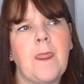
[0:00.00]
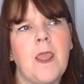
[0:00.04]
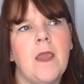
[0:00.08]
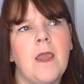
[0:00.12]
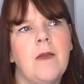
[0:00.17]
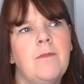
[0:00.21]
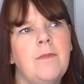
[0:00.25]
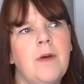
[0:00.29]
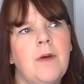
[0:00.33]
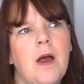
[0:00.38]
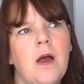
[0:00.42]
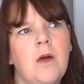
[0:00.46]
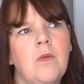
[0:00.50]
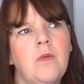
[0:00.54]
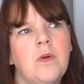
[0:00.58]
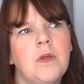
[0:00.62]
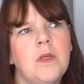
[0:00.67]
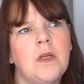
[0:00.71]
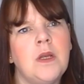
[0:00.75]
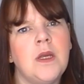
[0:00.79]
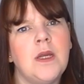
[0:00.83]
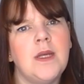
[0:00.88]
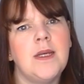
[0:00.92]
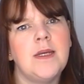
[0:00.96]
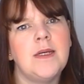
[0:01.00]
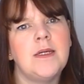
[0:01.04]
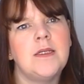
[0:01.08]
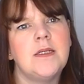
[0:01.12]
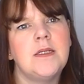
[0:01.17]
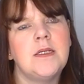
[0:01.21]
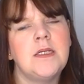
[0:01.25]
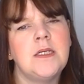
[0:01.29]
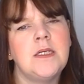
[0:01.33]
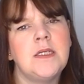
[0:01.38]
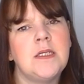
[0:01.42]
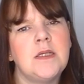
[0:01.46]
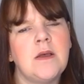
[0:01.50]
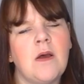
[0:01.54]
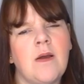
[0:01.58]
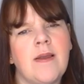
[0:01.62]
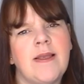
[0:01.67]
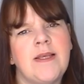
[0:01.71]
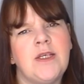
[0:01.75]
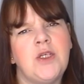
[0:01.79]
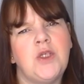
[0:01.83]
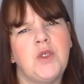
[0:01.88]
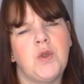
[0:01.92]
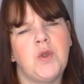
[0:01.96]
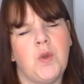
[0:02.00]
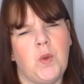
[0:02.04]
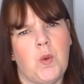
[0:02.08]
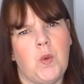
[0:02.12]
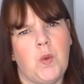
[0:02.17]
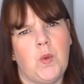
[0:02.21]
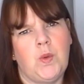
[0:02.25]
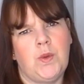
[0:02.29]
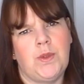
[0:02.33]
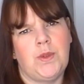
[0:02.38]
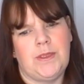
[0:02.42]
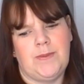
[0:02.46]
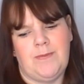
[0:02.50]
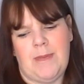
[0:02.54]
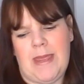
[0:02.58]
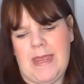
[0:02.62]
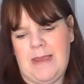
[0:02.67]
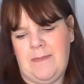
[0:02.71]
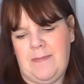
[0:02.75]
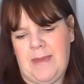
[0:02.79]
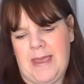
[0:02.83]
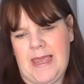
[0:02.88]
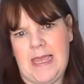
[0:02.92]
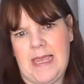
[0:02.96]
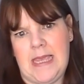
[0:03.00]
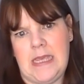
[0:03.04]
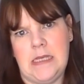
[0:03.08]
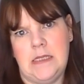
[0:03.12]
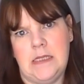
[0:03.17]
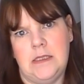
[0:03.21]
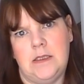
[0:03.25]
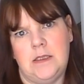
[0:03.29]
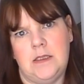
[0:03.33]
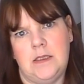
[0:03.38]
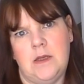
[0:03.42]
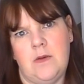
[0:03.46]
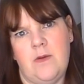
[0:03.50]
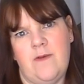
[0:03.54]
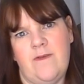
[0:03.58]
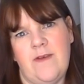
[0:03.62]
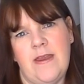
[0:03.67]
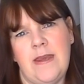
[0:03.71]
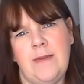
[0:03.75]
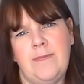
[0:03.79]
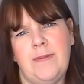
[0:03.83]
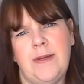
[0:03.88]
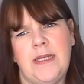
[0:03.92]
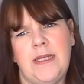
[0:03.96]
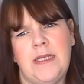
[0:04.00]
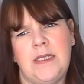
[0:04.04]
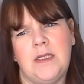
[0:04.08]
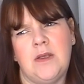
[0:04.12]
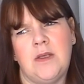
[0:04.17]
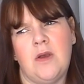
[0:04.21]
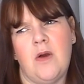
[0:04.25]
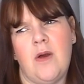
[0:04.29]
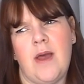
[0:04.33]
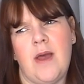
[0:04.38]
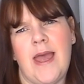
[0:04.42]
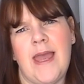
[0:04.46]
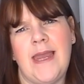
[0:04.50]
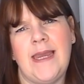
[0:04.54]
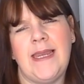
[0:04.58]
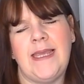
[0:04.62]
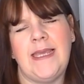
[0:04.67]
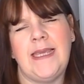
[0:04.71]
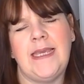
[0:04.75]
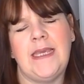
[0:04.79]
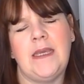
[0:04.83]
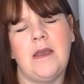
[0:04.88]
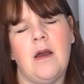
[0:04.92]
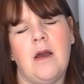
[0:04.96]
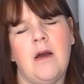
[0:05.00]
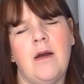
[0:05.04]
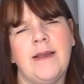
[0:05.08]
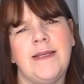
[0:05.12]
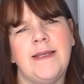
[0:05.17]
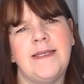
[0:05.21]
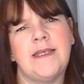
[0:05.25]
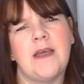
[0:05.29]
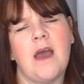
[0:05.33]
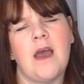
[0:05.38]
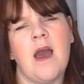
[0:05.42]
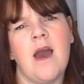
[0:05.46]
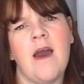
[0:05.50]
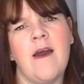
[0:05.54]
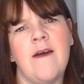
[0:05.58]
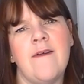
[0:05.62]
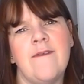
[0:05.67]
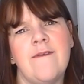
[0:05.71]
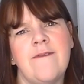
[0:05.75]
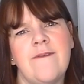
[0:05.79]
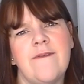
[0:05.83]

but I would like to design shawls maybe. So if anybody's got any kind of